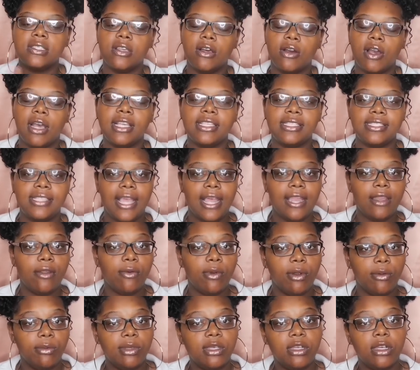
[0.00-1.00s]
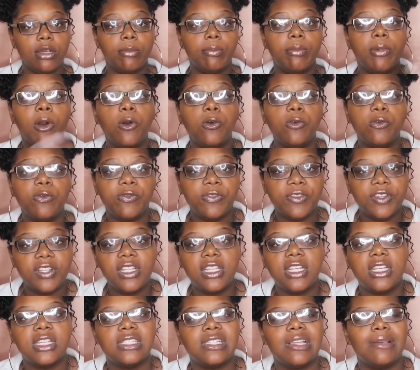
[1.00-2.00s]
So I set it where we could both feel
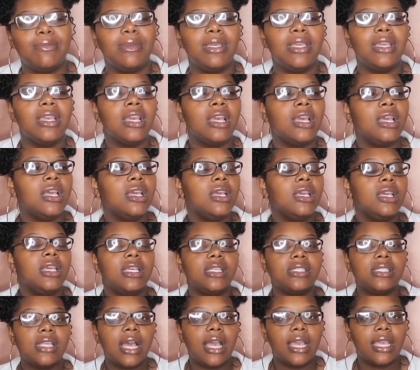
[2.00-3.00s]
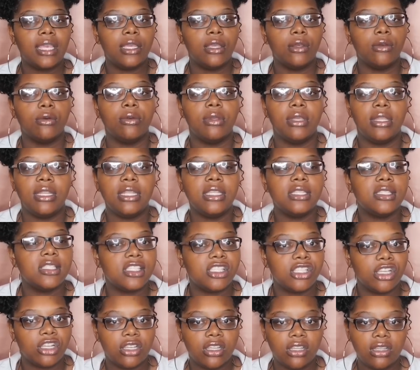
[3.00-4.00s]
it, because I mean, it's hot in here. It needs
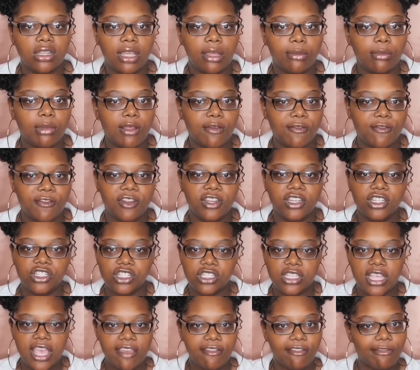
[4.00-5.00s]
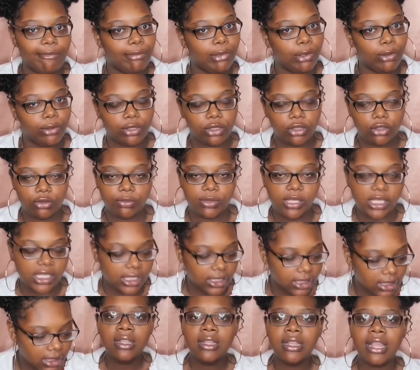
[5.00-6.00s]
to circulate. I'm not finna just have it blowing on me.